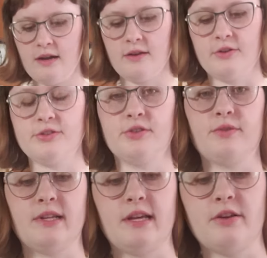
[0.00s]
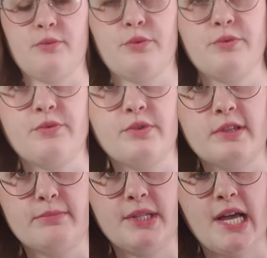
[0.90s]
I also ran out of room for
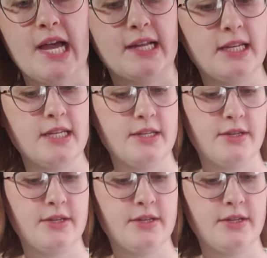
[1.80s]
the placket,